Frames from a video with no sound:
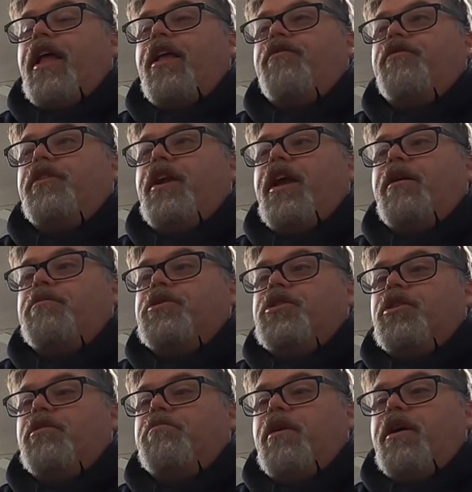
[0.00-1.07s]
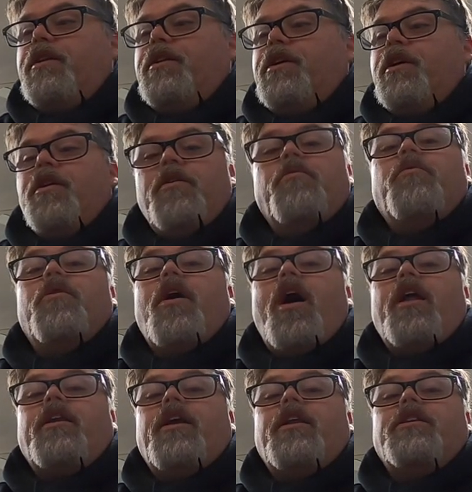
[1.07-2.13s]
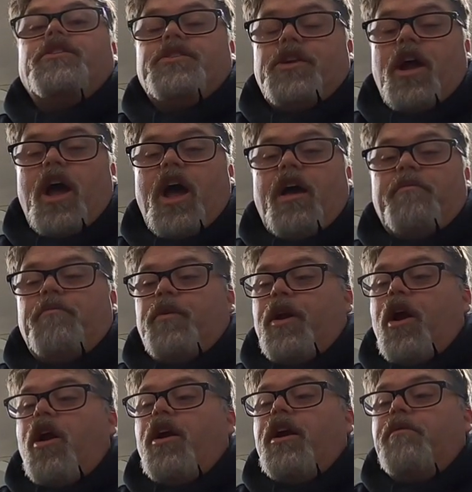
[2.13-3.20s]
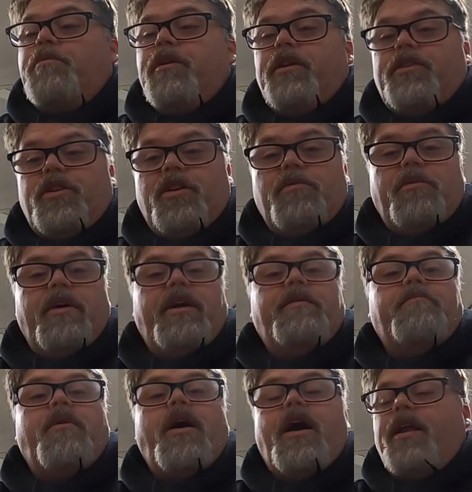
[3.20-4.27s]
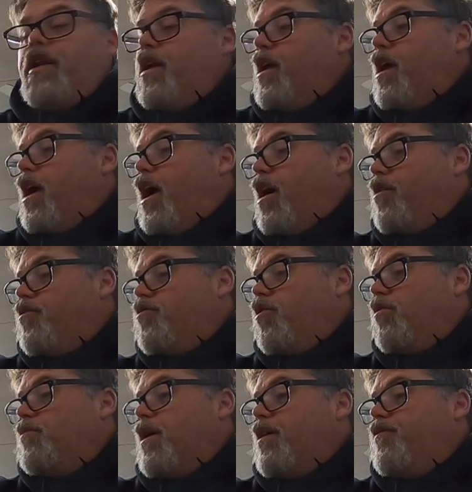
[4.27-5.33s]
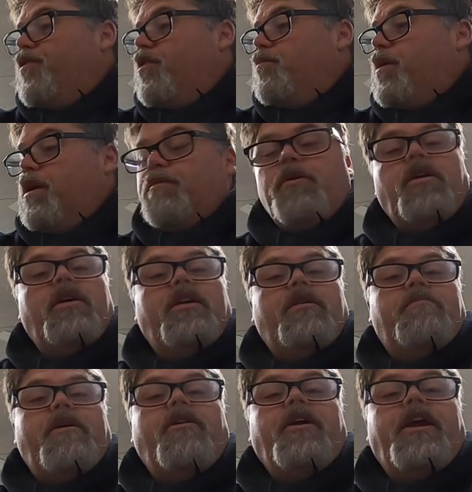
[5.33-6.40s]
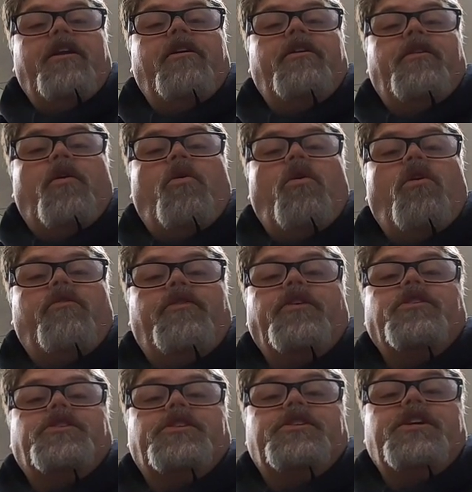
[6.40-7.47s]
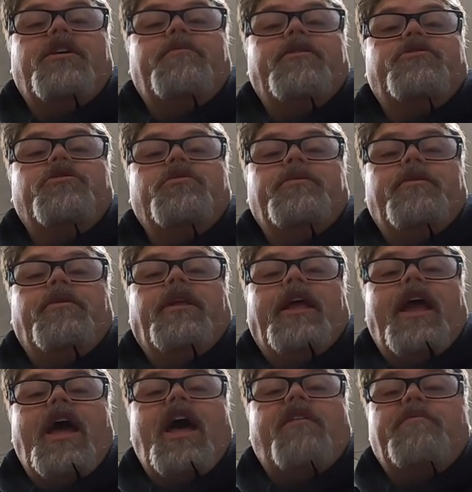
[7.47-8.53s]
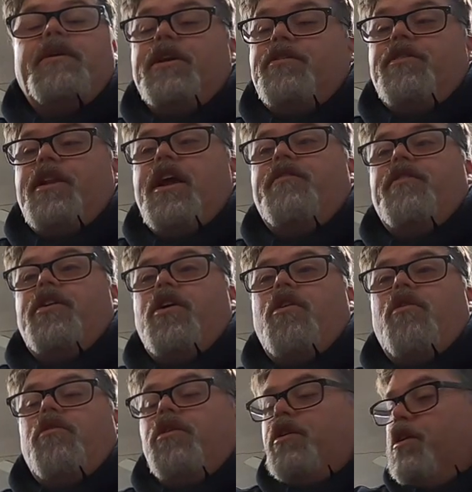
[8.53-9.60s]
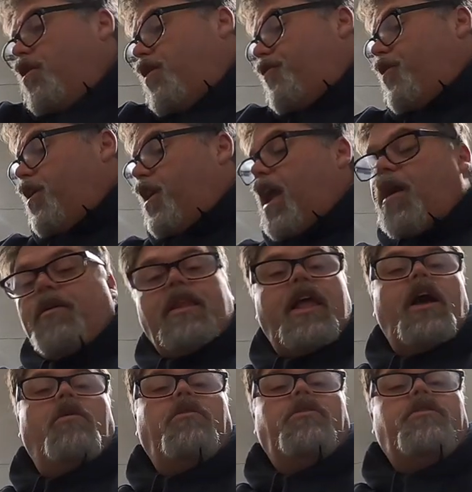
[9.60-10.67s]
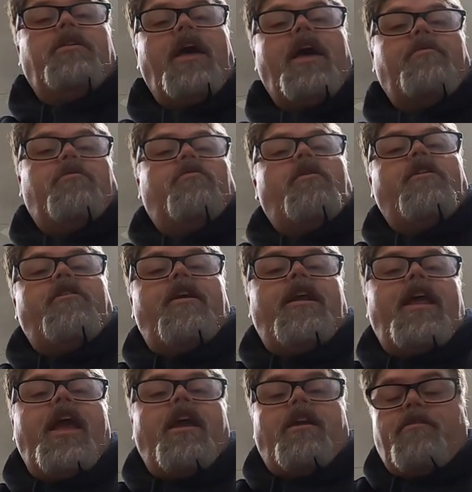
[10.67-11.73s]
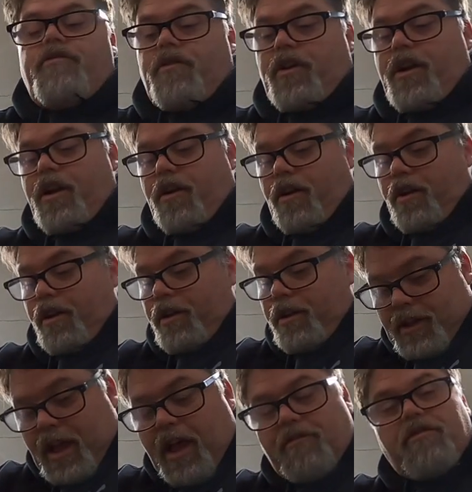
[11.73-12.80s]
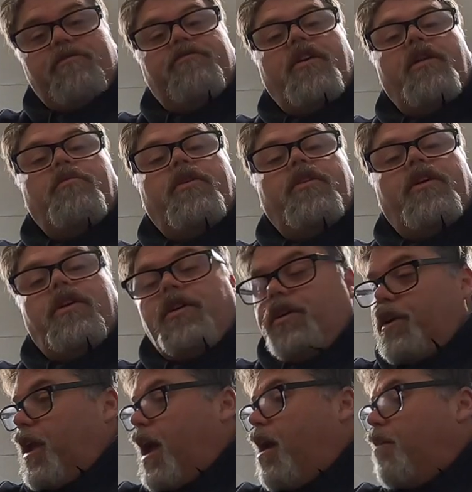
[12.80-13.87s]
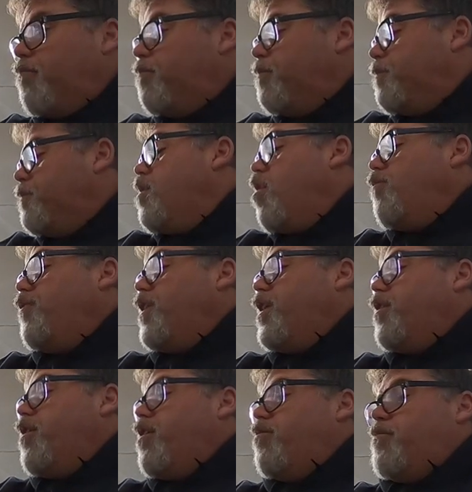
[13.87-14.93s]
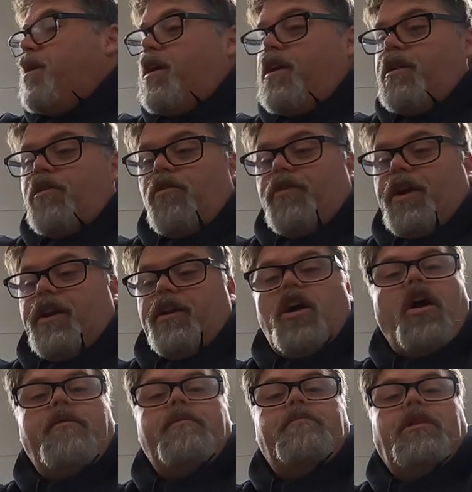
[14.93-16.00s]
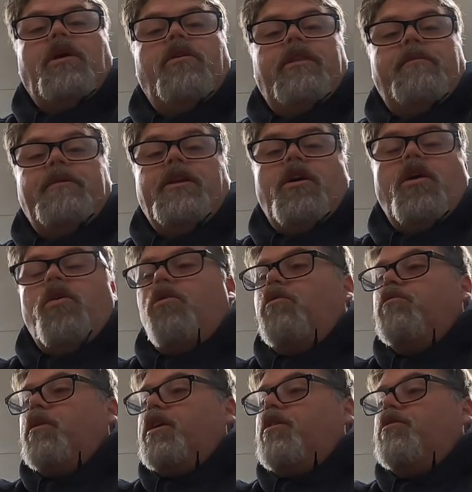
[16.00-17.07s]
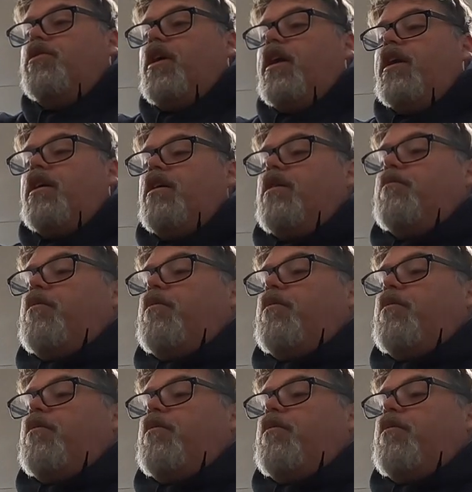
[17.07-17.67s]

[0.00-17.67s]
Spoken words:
That's for damn sure. But we're not going to stop. We are going to put a turbo in. But I was told by a few people, you better get her in the hole first and see how much room you really have. Because you never know. So I figured, yeah, what the hell, we'll do that. We'll run her NA for a year. Have some fun with her. Captain? Hopefully you agree with me. Don't forget to comment below and let me know what you think.